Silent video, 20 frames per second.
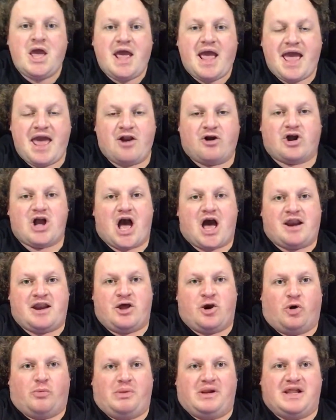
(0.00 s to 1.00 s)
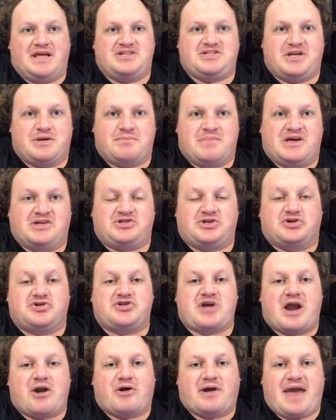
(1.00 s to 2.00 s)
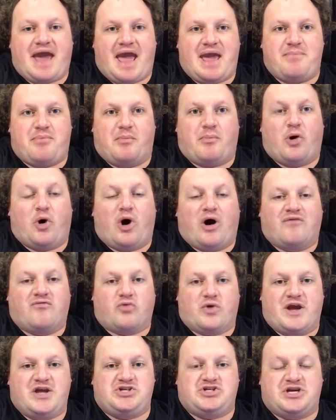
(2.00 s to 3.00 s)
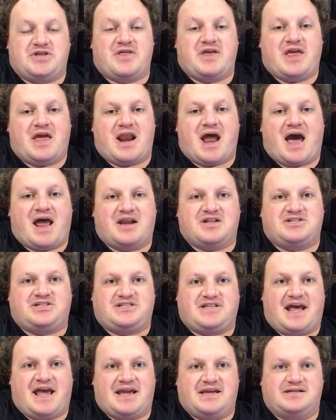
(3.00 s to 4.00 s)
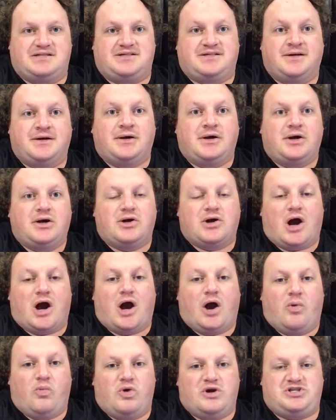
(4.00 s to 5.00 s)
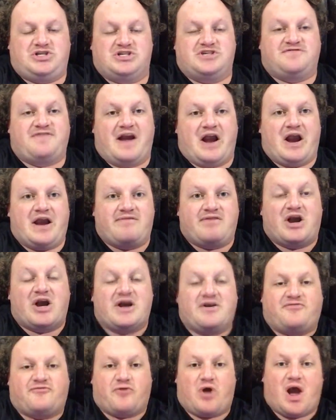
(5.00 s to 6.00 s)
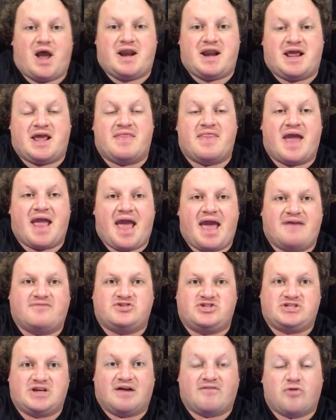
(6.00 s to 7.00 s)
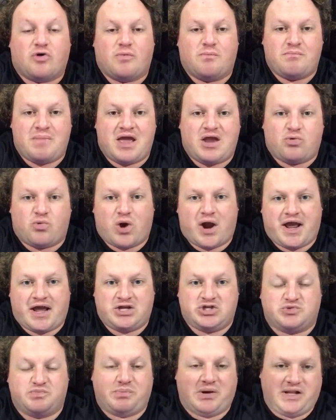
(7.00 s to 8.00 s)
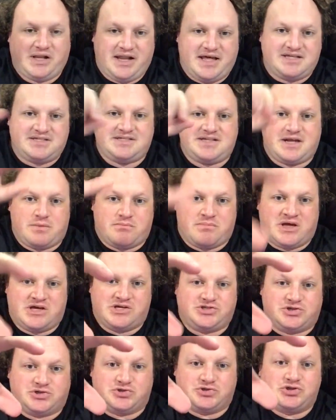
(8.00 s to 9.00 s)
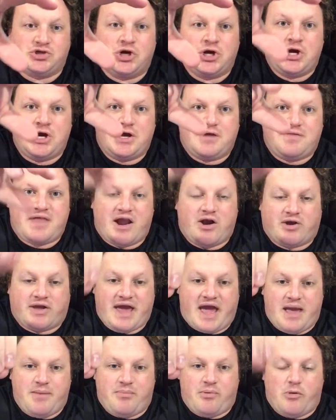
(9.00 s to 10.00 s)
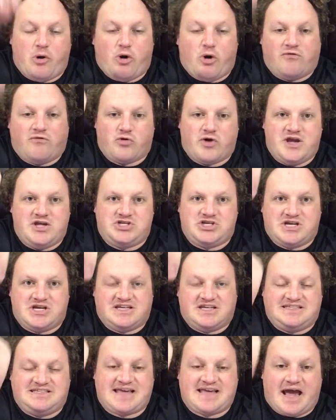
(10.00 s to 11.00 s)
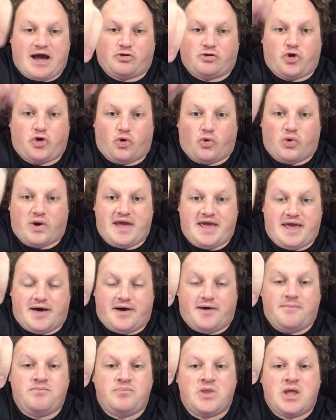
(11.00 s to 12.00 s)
intercontinental ballistic missiles that are capable of reaching the United States, which is very, very frightening. And they have several mid-range ballistic missiles that are capable of reaching South Korea.